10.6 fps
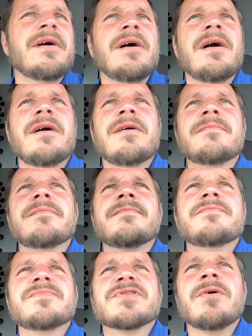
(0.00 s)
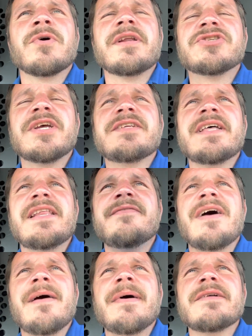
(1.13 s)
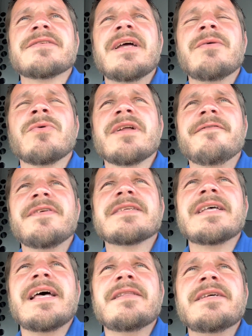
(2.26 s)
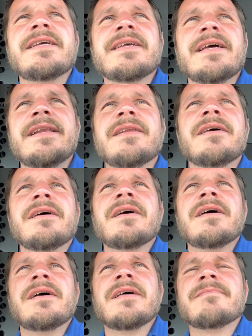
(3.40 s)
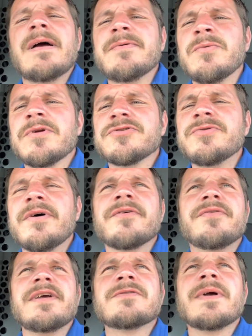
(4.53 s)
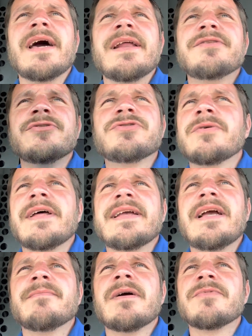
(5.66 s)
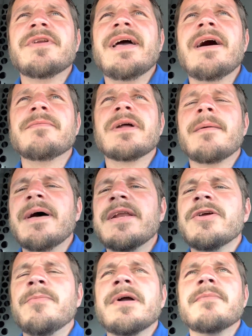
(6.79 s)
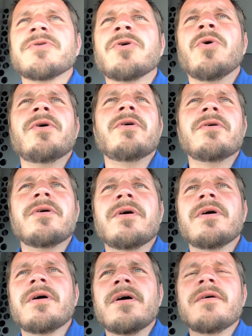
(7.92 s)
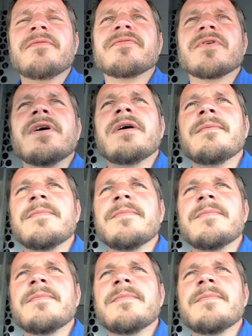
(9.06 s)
Um, so we're gonna change that EVAP out today. We're gonna fix that leak and might be one or two other things we got to do to it. I can't remember now, but I'm about to go pick up the coil from